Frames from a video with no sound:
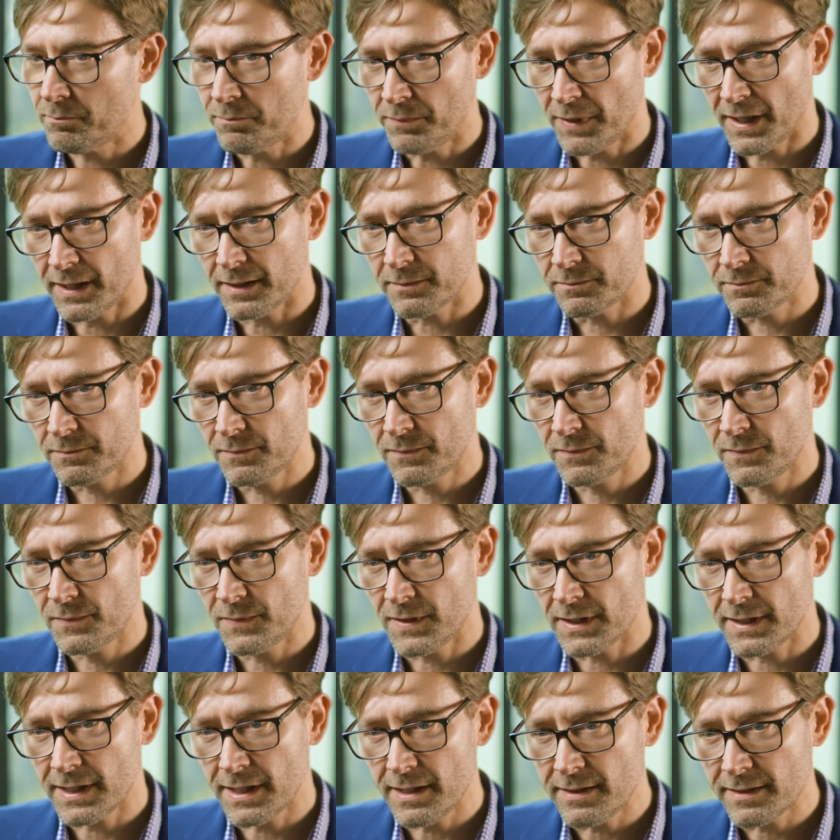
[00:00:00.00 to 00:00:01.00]
But
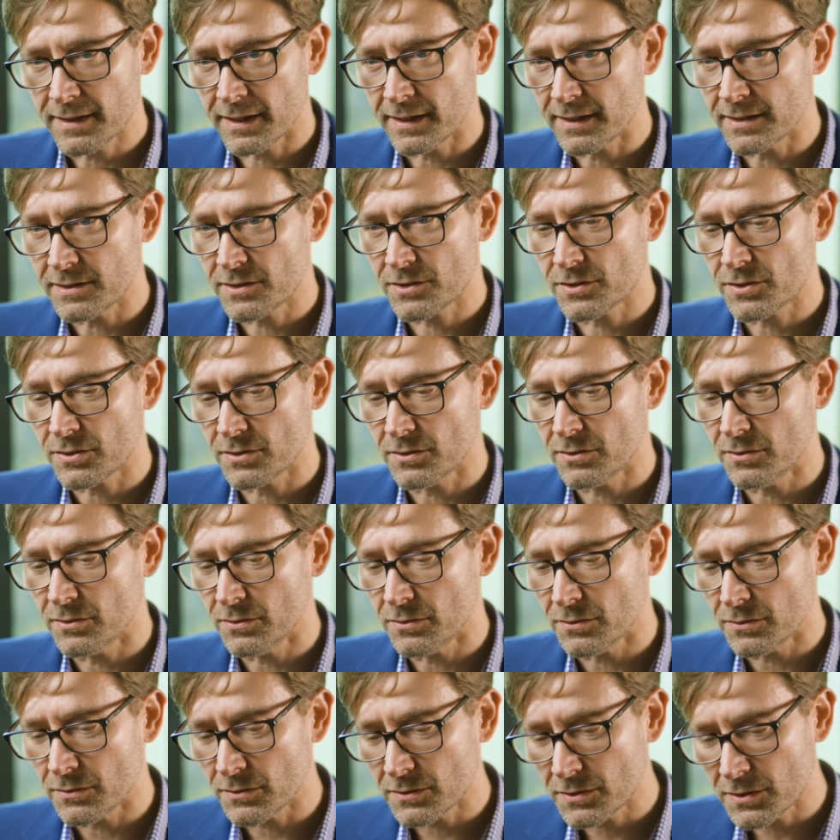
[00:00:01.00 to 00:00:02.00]
the key thing is
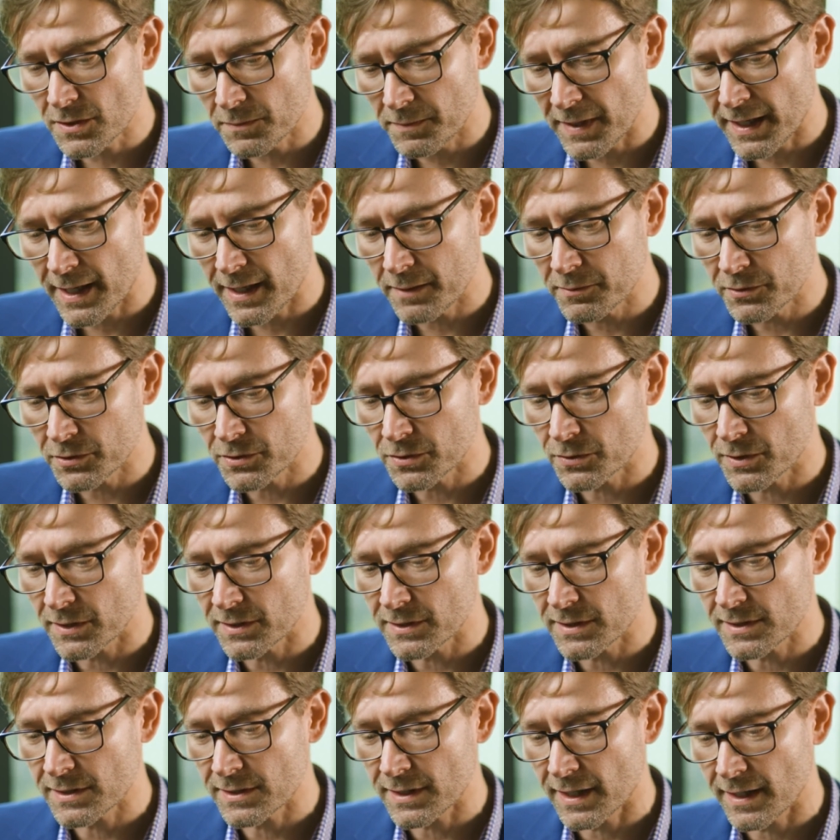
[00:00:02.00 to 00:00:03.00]
to be able to
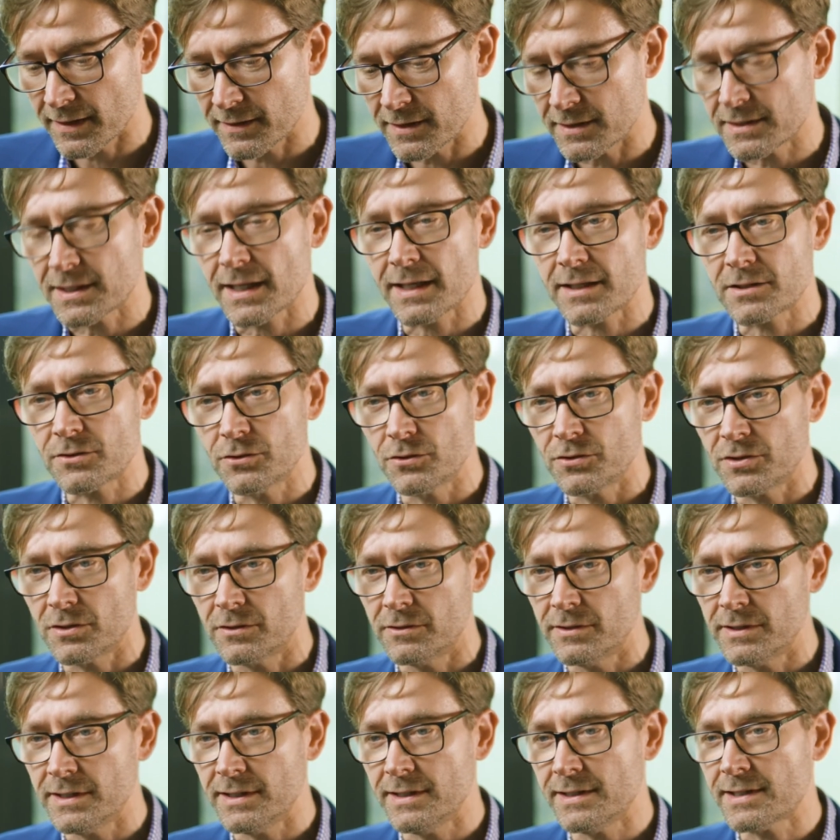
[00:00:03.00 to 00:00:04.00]
understand that tax
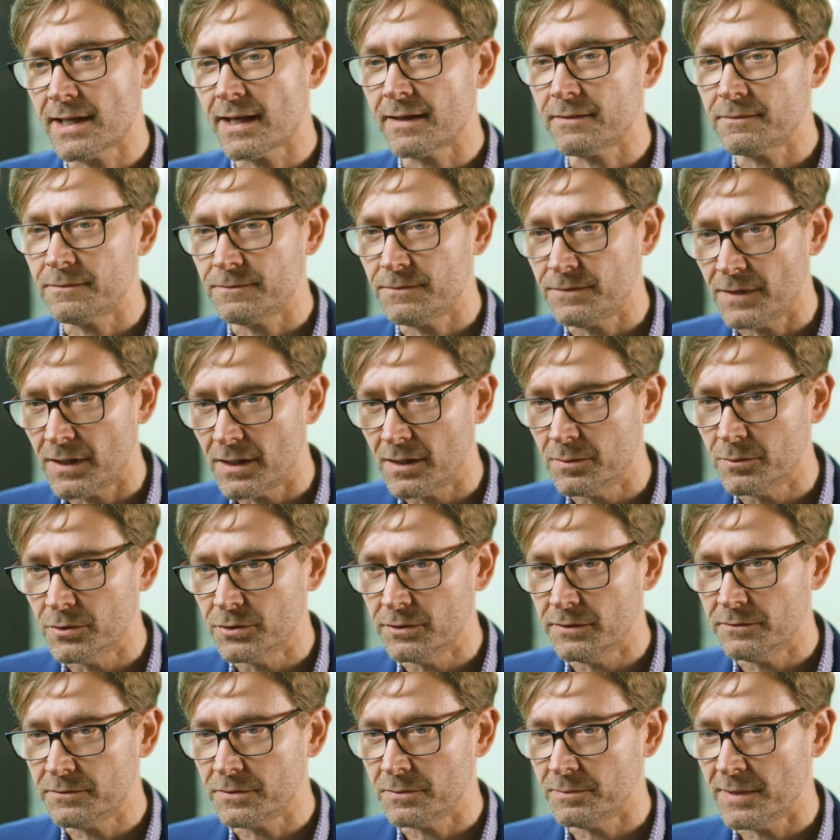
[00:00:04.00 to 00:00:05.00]
authorities have far
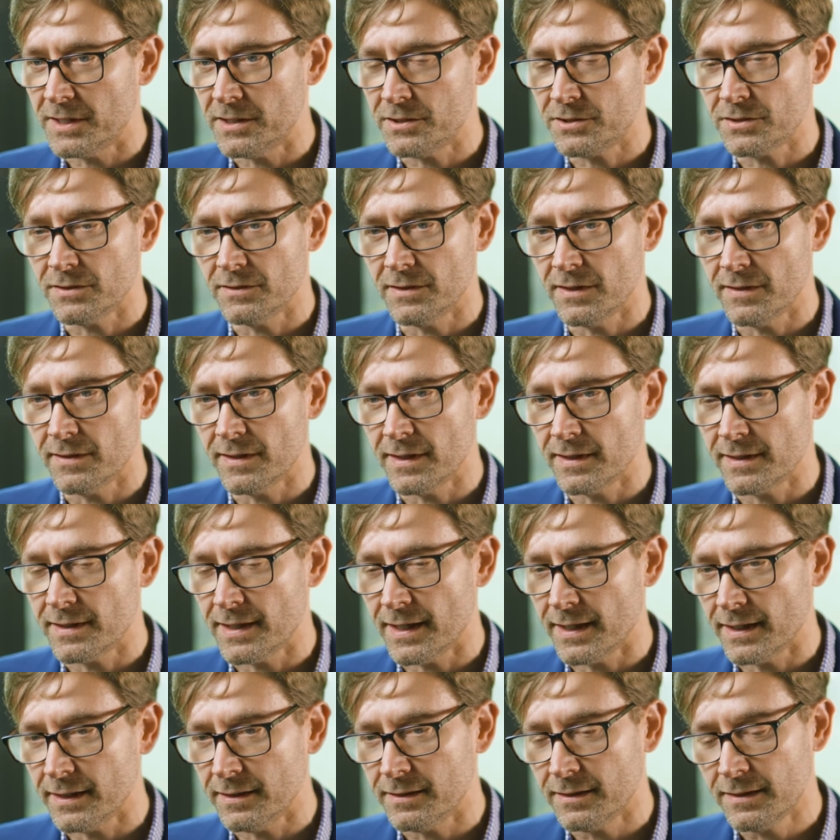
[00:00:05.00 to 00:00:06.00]
more information than that
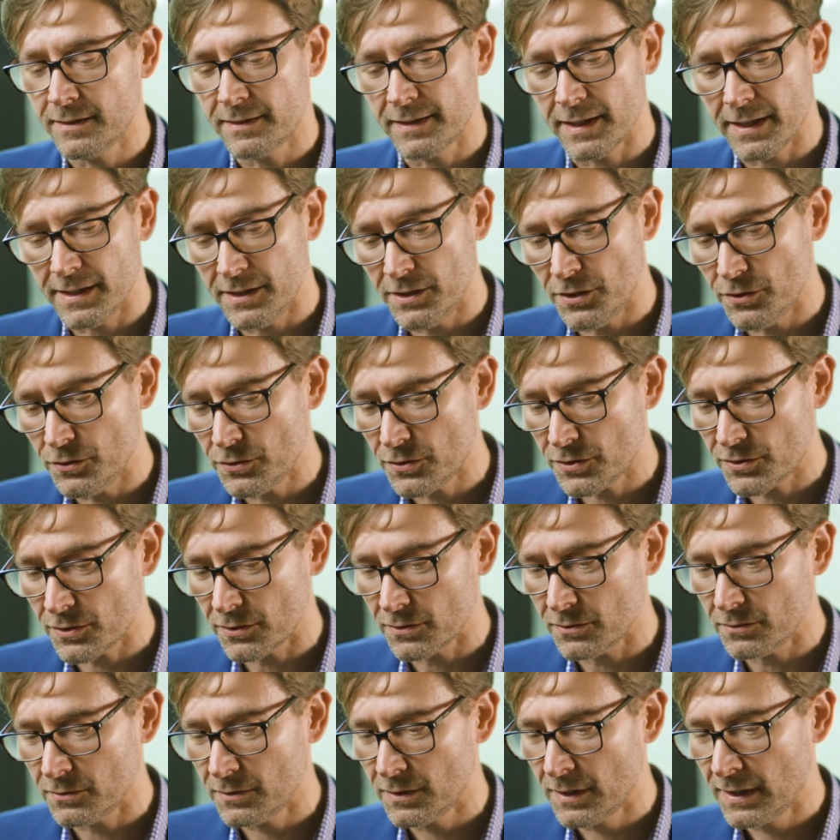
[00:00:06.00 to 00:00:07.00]
they used
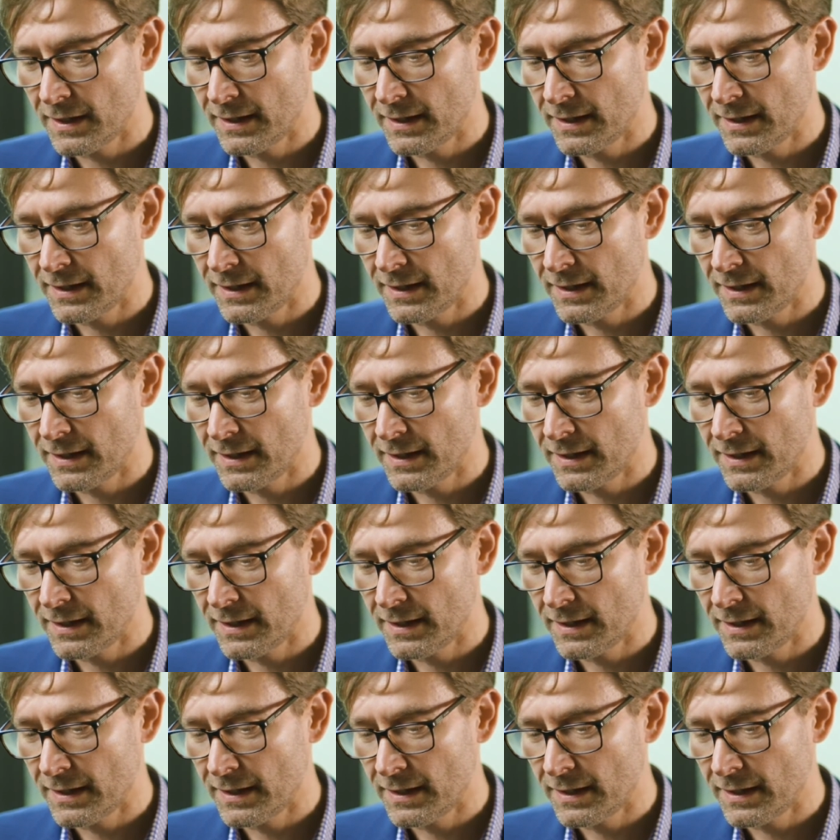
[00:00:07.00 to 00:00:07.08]
to.